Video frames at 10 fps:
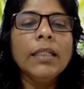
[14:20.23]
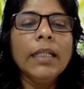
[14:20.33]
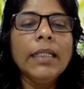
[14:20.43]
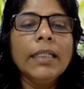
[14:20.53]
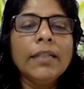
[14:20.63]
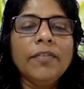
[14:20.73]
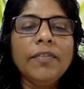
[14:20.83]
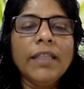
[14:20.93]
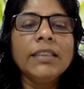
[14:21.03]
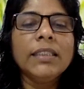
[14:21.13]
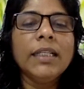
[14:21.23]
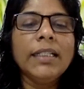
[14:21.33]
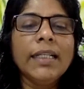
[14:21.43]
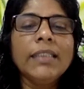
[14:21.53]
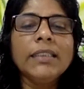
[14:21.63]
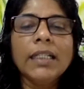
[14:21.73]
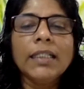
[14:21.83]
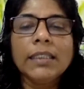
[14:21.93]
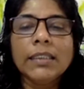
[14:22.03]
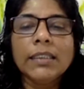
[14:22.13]
it reflects the test
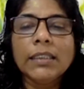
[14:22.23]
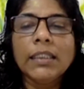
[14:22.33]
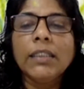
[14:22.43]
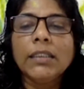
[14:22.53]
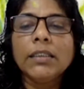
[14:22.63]
SSCs.